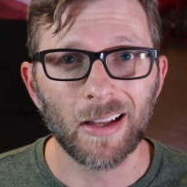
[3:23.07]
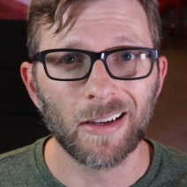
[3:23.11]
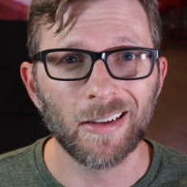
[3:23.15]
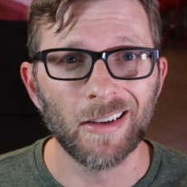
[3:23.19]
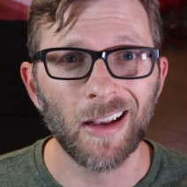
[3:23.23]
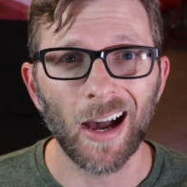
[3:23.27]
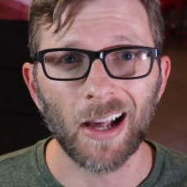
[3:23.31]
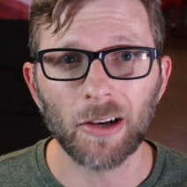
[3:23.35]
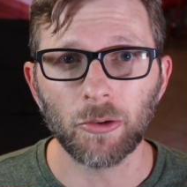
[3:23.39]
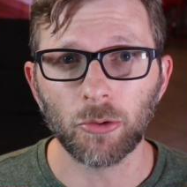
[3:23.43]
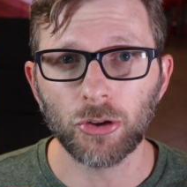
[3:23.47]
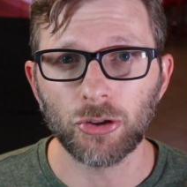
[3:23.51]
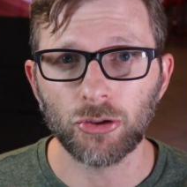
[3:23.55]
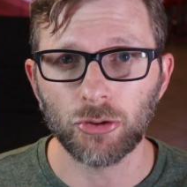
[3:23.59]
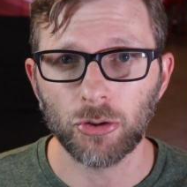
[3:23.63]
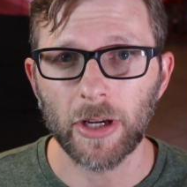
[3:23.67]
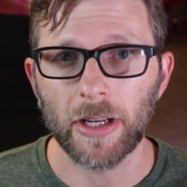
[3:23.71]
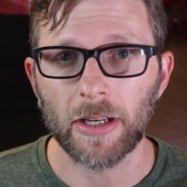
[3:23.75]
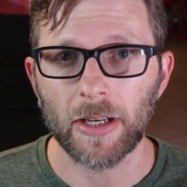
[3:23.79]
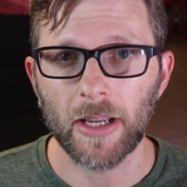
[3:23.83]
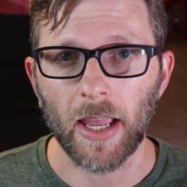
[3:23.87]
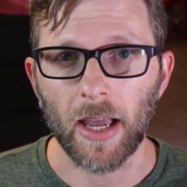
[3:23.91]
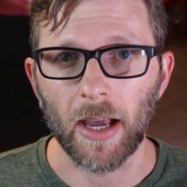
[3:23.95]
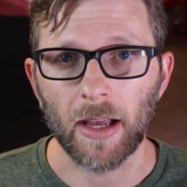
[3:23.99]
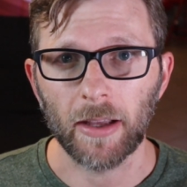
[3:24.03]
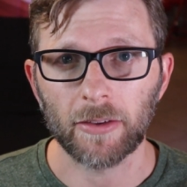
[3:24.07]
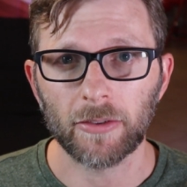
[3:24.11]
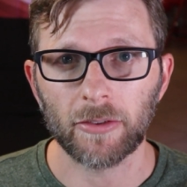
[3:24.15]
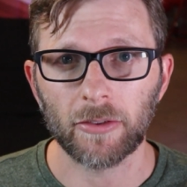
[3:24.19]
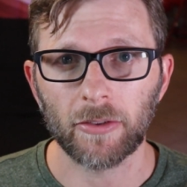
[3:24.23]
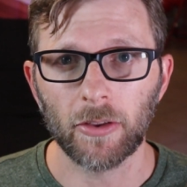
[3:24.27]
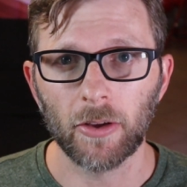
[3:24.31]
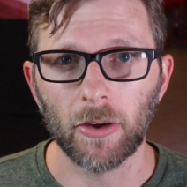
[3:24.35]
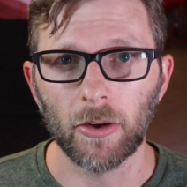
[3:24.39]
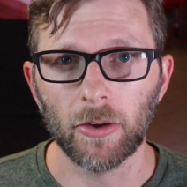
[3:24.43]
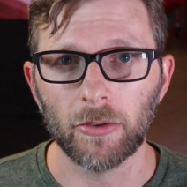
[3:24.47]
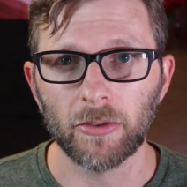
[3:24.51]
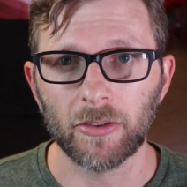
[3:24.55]
Non-retreat guests,
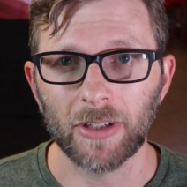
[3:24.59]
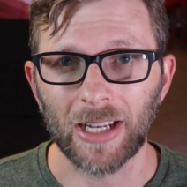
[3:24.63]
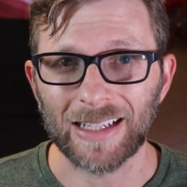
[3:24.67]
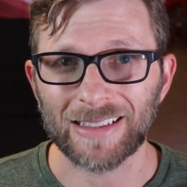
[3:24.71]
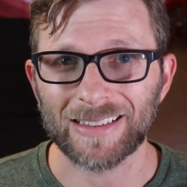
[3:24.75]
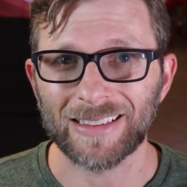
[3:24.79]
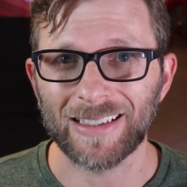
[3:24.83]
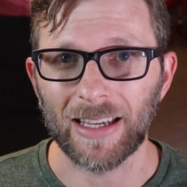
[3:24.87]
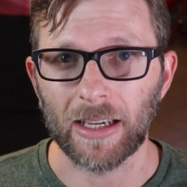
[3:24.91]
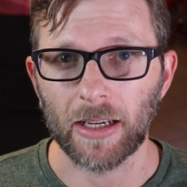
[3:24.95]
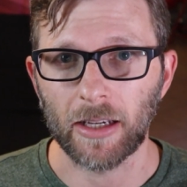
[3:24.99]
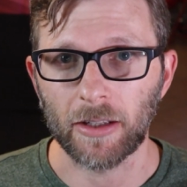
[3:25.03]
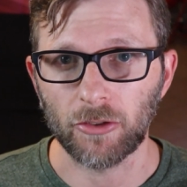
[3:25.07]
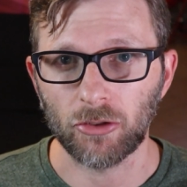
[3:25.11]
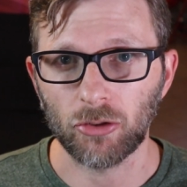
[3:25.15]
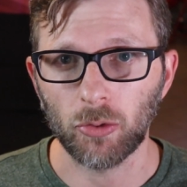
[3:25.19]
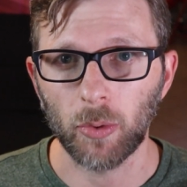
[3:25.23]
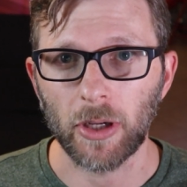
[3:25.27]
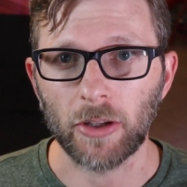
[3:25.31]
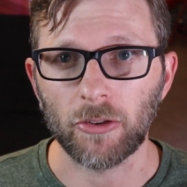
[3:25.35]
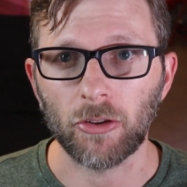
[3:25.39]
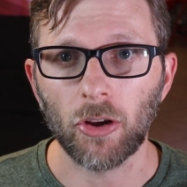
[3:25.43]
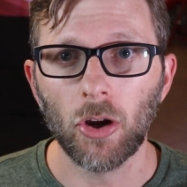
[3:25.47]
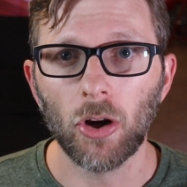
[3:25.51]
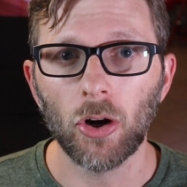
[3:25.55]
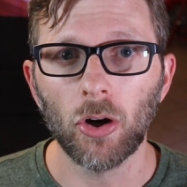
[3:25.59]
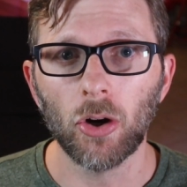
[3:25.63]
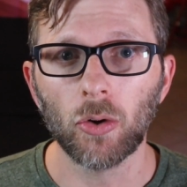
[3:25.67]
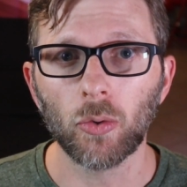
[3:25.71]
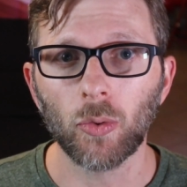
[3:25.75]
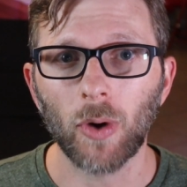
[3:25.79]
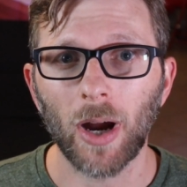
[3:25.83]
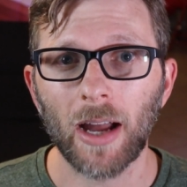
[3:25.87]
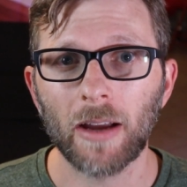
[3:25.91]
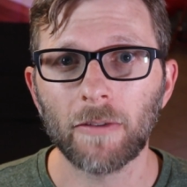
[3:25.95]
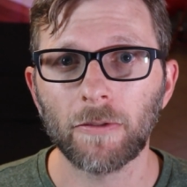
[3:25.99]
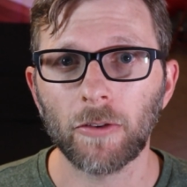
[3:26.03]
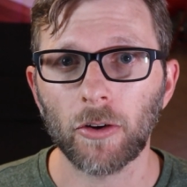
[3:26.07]
those not staying in suites, who
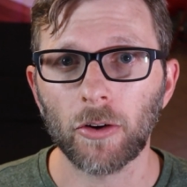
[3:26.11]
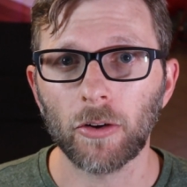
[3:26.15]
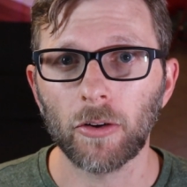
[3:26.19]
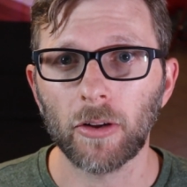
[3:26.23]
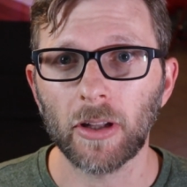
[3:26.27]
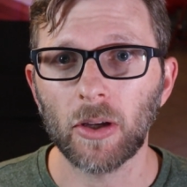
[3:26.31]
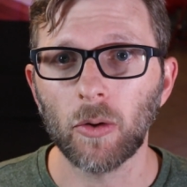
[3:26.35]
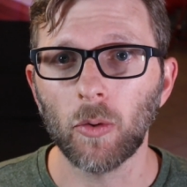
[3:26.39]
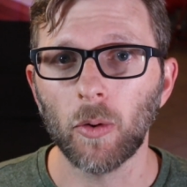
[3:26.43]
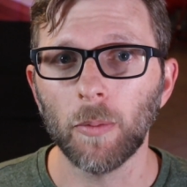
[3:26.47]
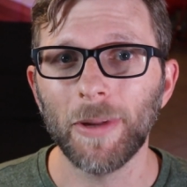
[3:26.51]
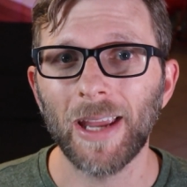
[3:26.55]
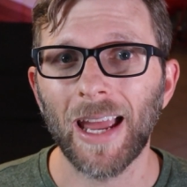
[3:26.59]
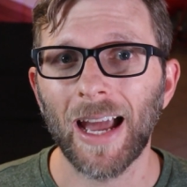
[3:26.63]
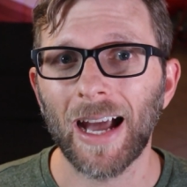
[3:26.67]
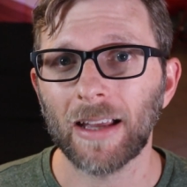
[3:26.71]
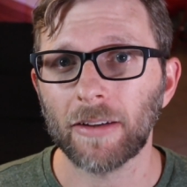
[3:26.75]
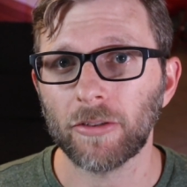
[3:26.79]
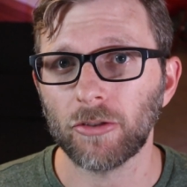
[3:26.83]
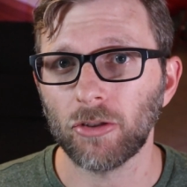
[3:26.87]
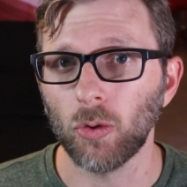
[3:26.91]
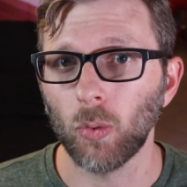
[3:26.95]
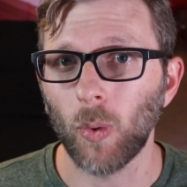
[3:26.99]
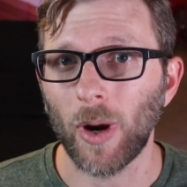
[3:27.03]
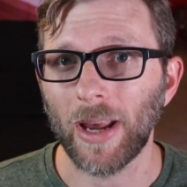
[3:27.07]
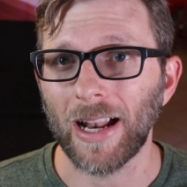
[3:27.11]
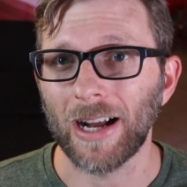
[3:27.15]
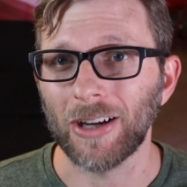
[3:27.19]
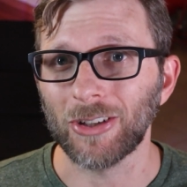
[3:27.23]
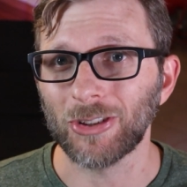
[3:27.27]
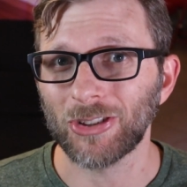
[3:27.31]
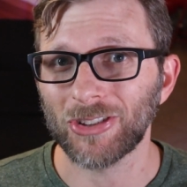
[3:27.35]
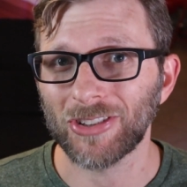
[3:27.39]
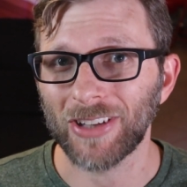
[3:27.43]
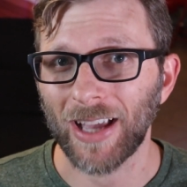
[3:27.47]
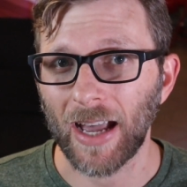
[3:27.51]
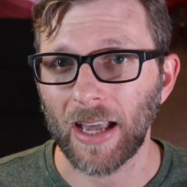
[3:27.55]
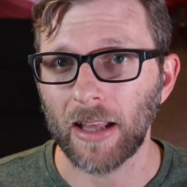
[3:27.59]
arrive early will be asked to wait
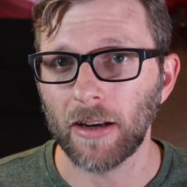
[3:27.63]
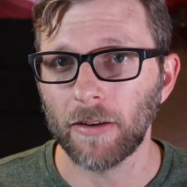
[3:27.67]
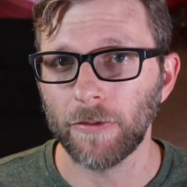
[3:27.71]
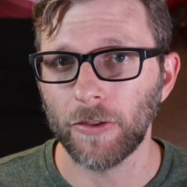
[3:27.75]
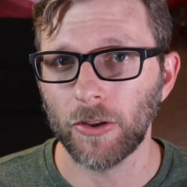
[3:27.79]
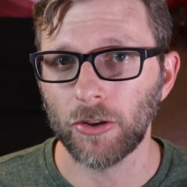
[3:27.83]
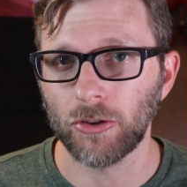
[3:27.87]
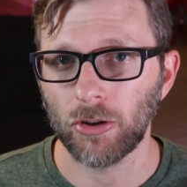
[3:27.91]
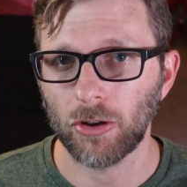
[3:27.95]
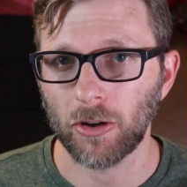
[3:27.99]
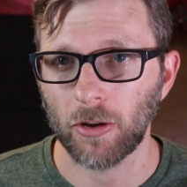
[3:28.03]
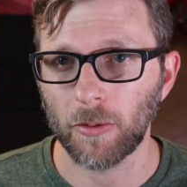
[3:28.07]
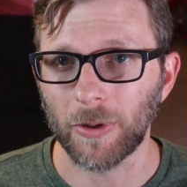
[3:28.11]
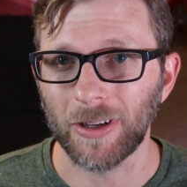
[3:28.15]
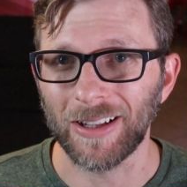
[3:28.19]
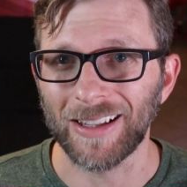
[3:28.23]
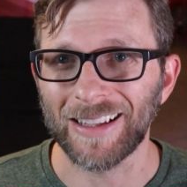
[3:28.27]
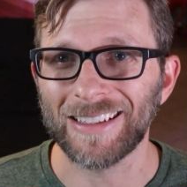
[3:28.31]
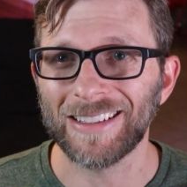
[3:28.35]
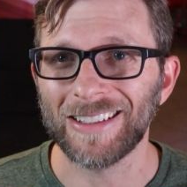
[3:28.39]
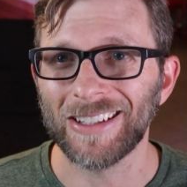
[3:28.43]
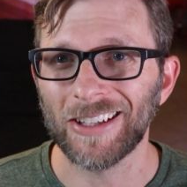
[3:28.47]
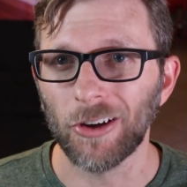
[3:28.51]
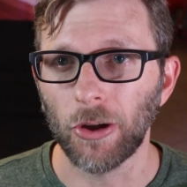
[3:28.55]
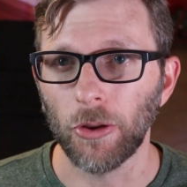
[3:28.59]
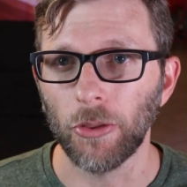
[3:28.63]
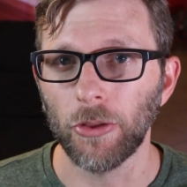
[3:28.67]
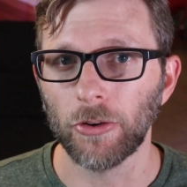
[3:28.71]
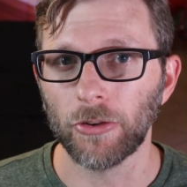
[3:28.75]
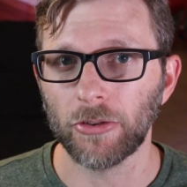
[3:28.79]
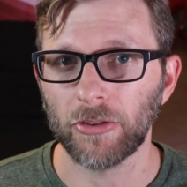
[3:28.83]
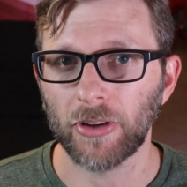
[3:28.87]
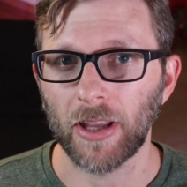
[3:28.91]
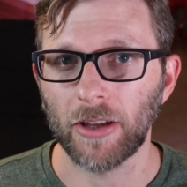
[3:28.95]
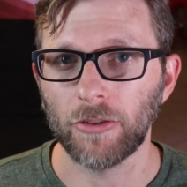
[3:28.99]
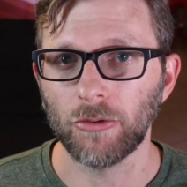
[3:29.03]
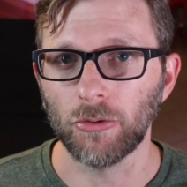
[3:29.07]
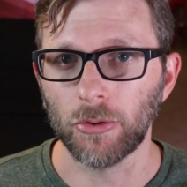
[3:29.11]
outside of the terminal until their
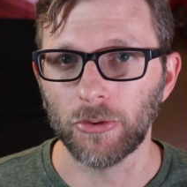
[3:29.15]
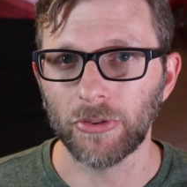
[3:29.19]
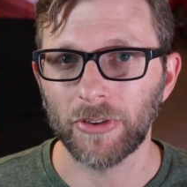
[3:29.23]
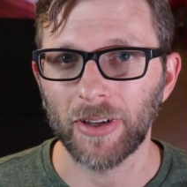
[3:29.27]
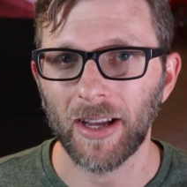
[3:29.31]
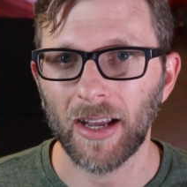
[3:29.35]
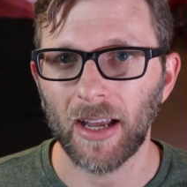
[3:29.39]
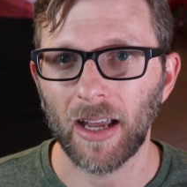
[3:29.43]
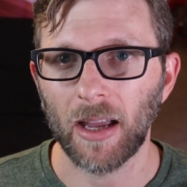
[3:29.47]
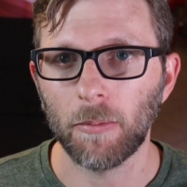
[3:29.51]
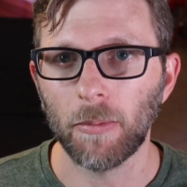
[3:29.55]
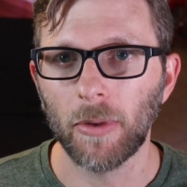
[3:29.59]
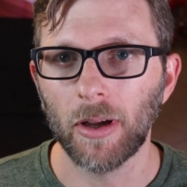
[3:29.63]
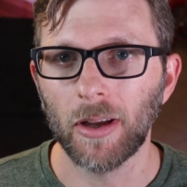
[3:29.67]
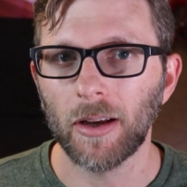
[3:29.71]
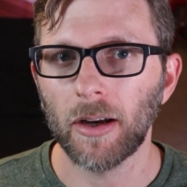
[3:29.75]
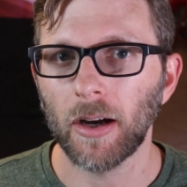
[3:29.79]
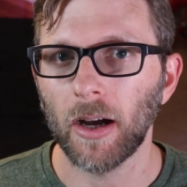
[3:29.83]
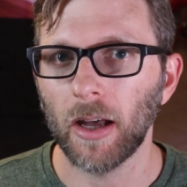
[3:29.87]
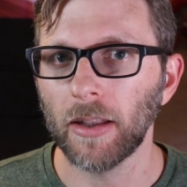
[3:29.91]
scheduled time,